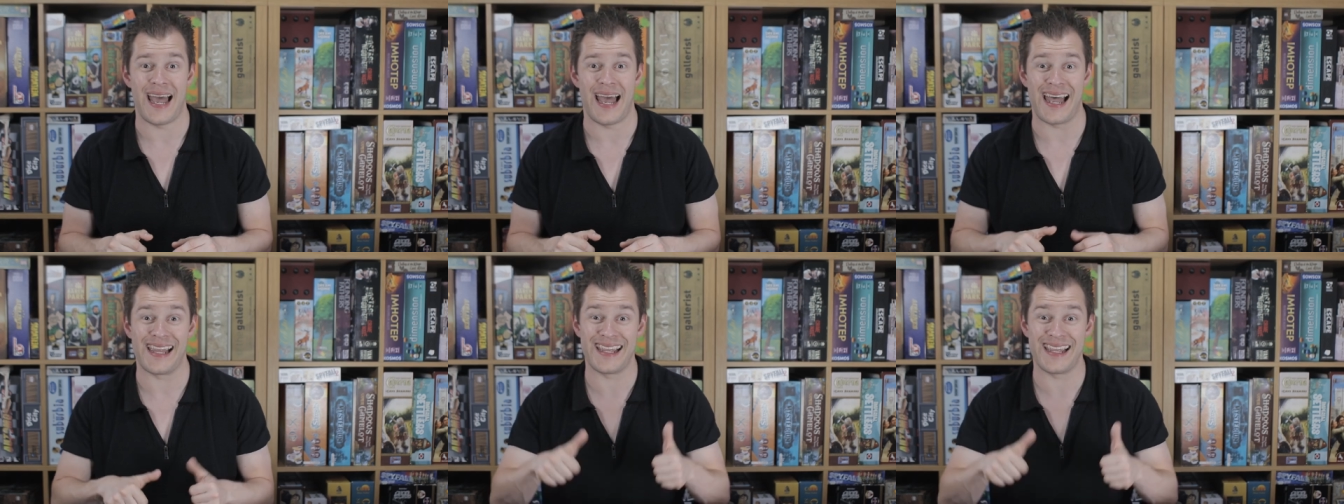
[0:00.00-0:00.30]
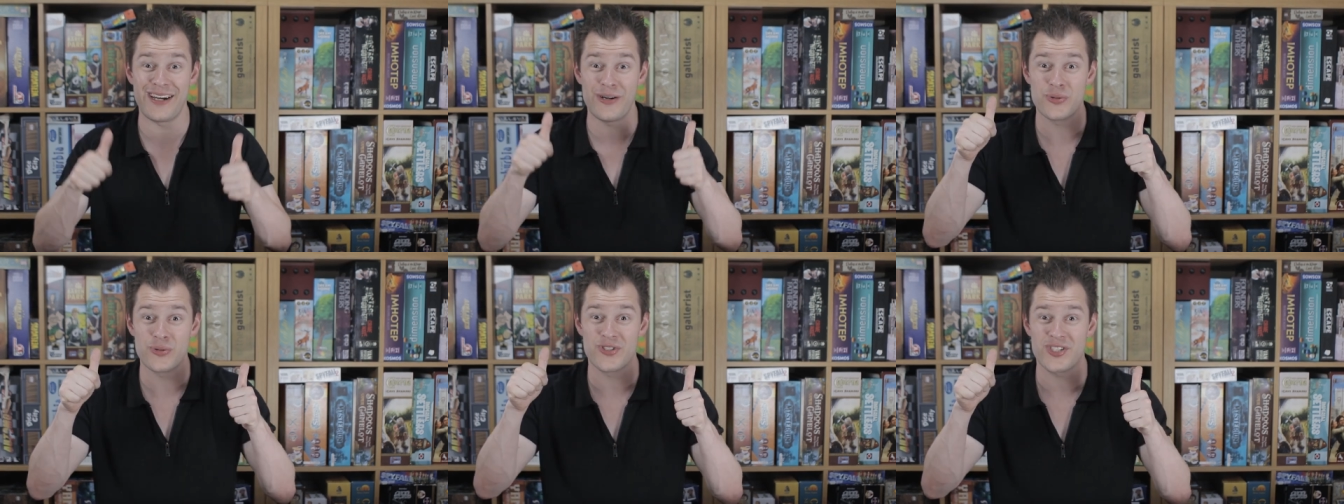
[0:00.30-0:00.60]
And
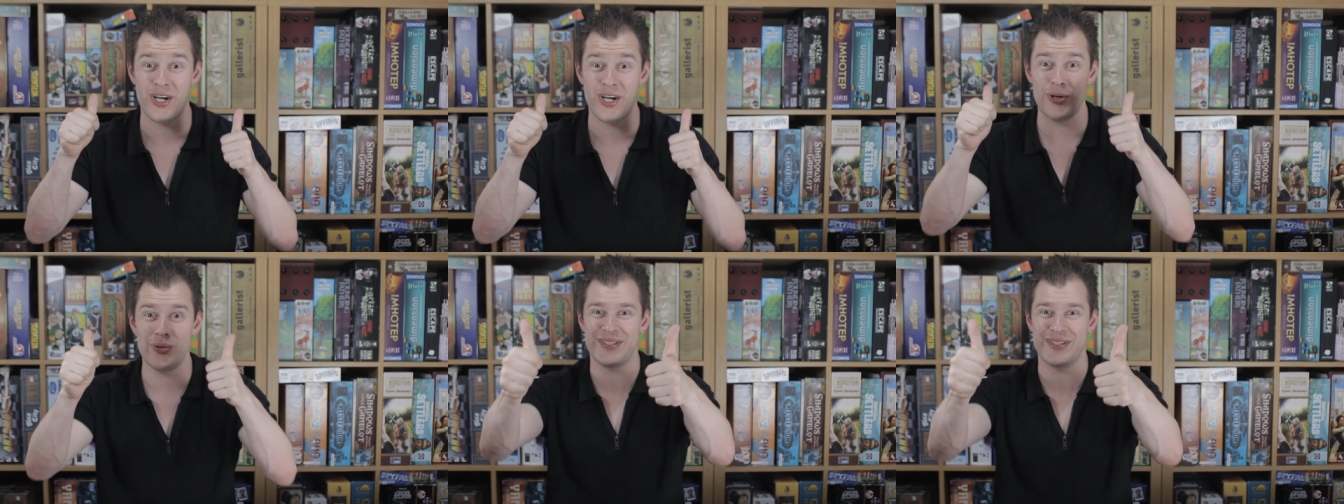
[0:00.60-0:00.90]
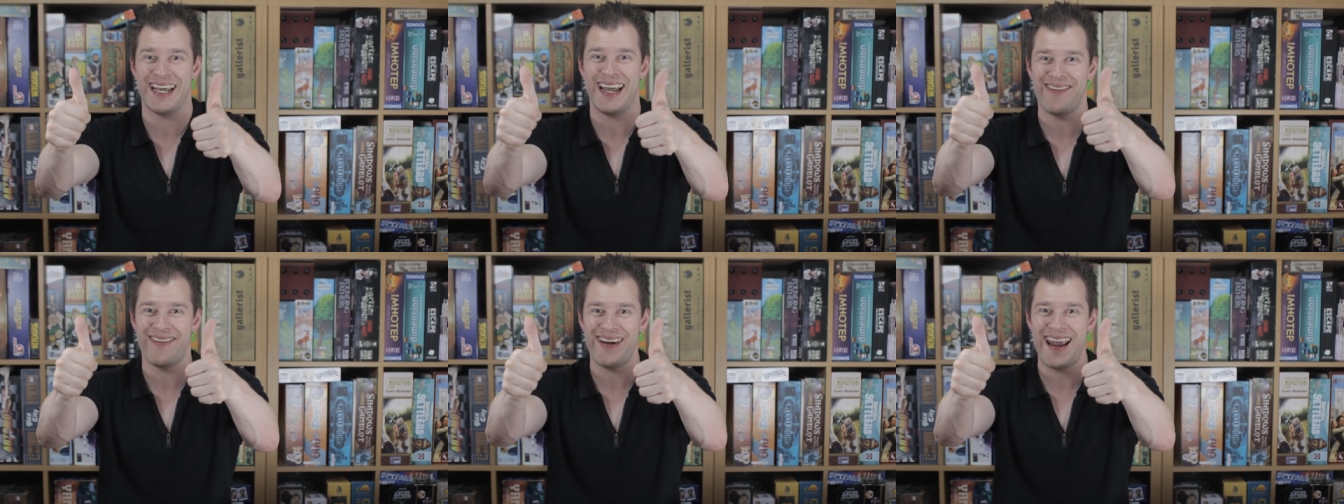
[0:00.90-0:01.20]
they all sold.
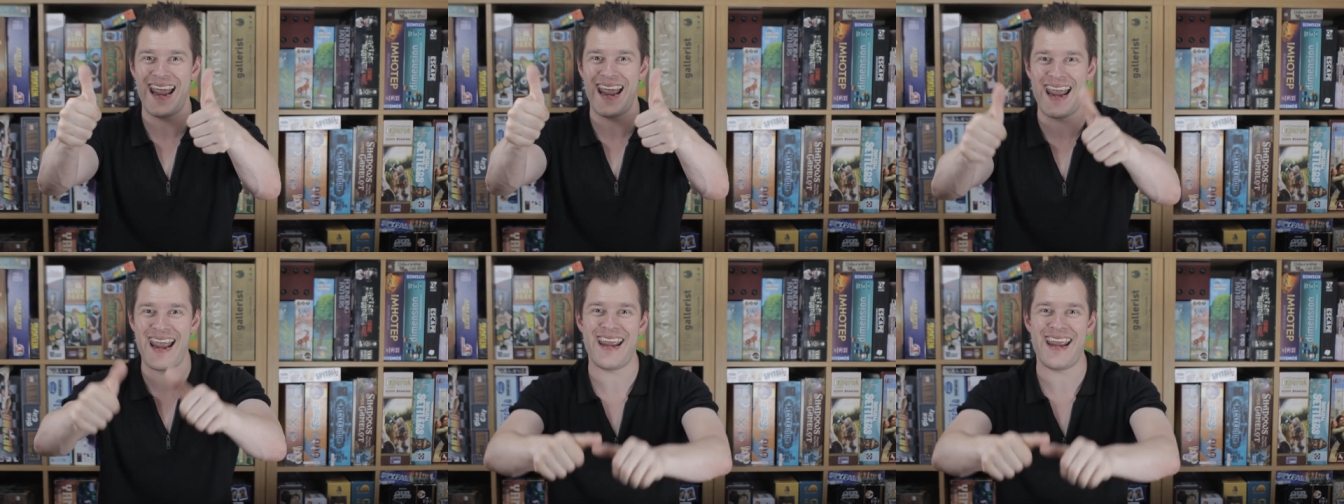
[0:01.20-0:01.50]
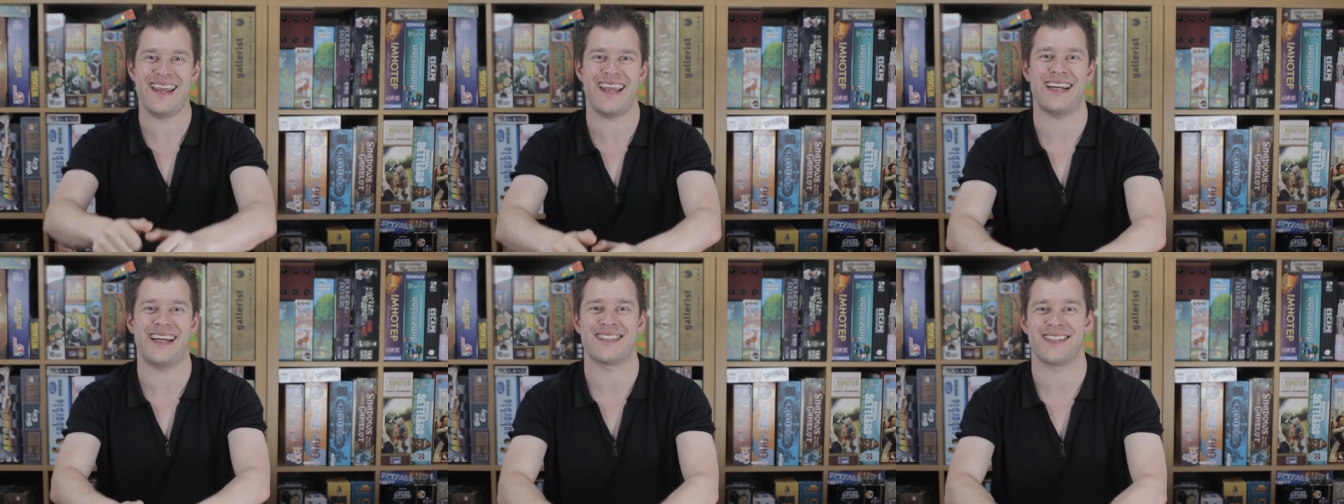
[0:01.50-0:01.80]

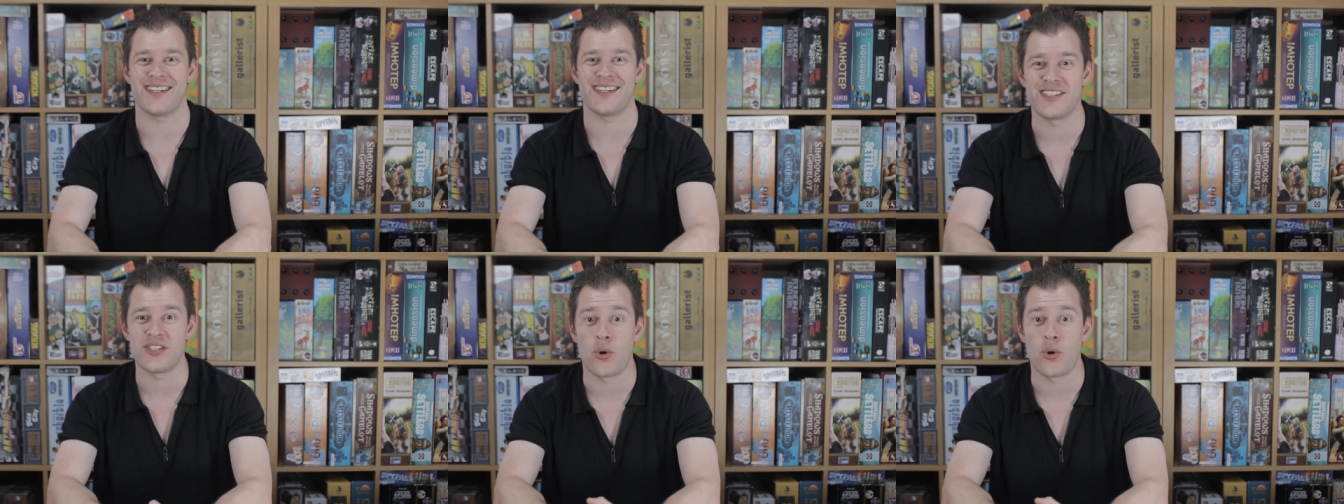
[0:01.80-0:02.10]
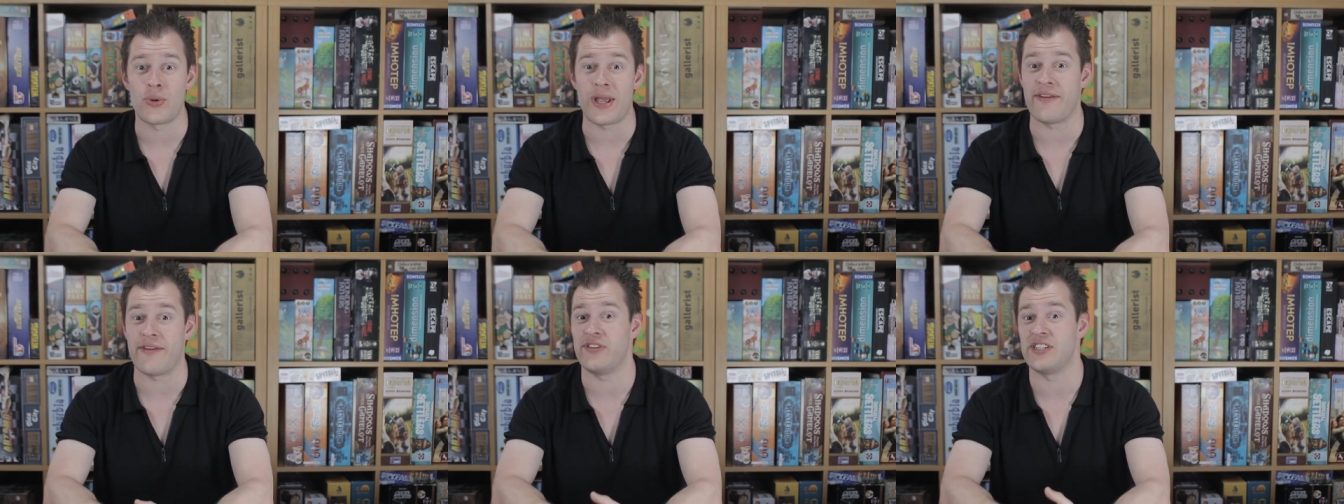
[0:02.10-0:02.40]
Hooray! Yes, I
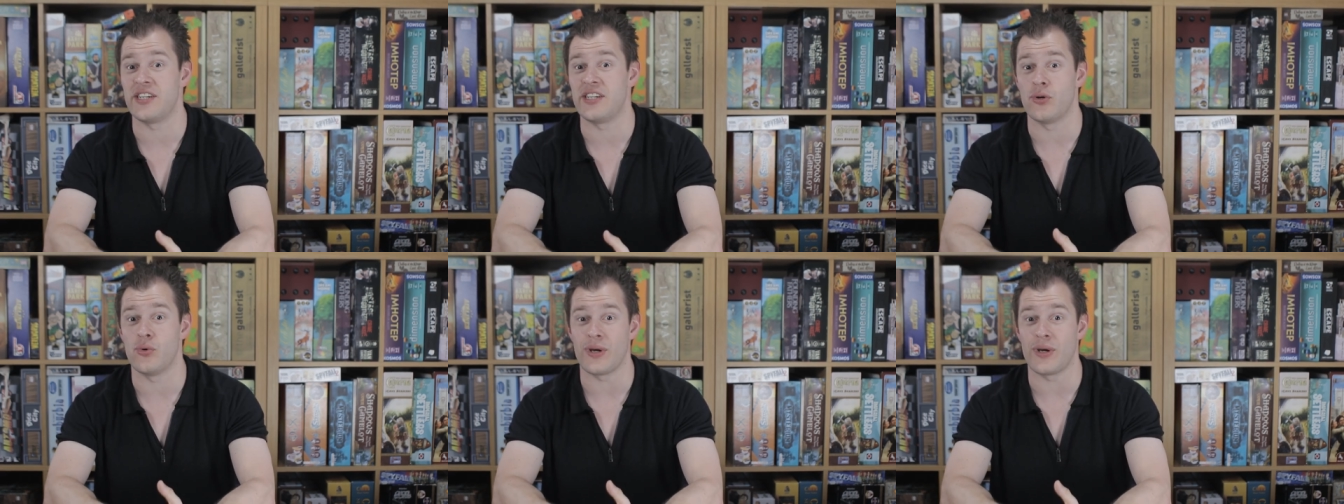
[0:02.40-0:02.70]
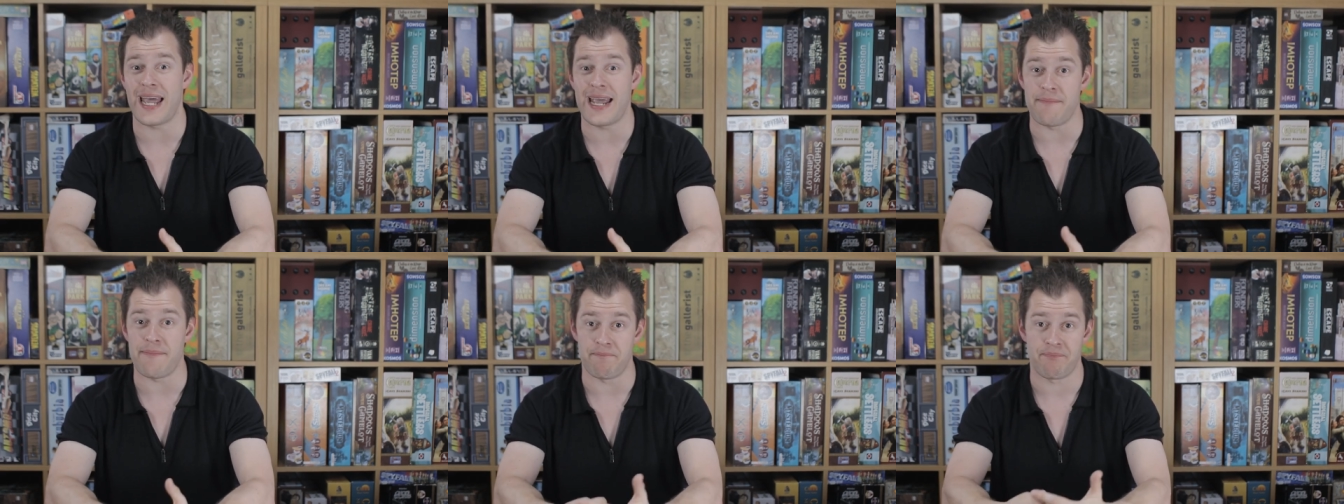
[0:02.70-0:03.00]
sold every single
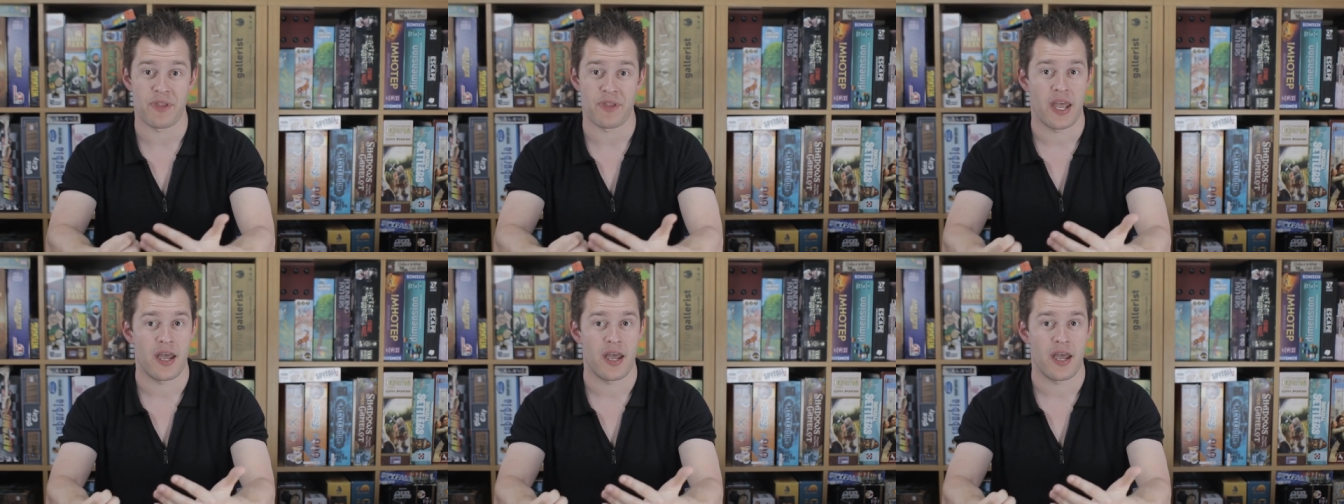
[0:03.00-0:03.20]
game.